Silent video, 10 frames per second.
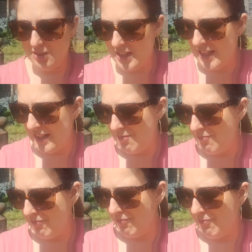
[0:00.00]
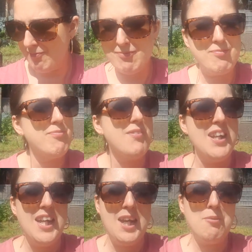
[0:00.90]
um,
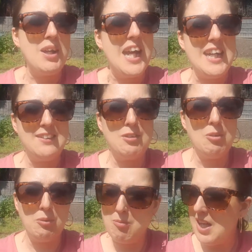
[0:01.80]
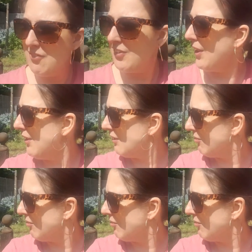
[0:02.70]
we had good weather.